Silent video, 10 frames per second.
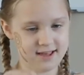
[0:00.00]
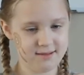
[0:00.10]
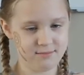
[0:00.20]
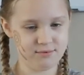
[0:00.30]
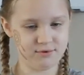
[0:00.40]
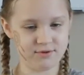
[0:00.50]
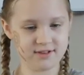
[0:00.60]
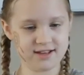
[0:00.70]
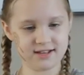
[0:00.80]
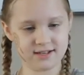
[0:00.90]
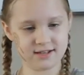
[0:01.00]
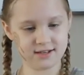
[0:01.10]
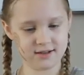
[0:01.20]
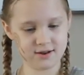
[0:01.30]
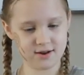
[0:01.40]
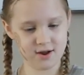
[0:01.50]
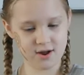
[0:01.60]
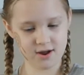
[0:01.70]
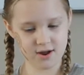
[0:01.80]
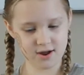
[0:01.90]

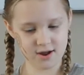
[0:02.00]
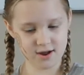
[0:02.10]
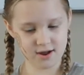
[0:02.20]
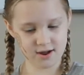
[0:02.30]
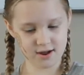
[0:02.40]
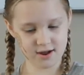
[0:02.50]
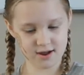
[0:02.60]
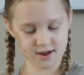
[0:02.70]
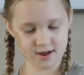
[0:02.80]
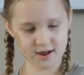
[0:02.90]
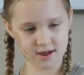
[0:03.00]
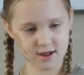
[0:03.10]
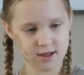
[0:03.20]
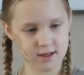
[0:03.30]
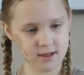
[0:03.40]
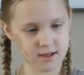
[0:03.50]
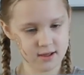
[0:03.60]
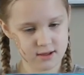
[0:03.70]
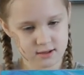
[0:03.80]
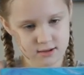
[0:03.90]

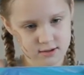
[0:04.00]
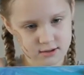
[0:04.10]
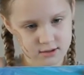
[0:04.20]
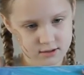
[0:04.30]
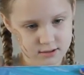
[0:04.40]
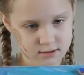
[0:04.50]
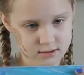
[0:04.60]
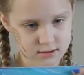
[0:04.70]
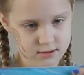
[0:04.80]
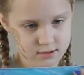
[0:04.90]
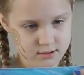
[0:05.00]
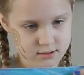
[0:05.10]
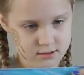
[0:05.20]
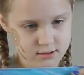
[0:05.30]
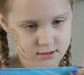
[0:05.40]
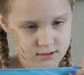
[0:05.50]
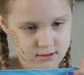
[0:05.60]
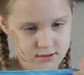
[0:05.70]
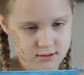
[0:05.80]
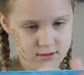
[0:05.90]

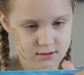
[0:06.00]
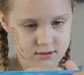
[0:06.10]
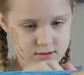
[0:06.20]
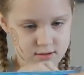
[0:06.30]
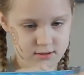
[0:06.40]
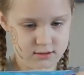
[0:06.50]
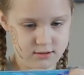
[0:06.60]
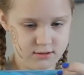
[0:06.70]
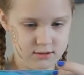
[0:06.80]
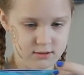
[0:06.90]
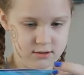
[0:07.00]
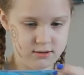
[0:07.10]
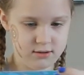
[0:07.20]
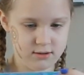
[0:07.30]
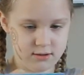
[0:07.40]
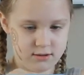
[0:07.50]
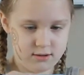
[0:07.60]
(silence)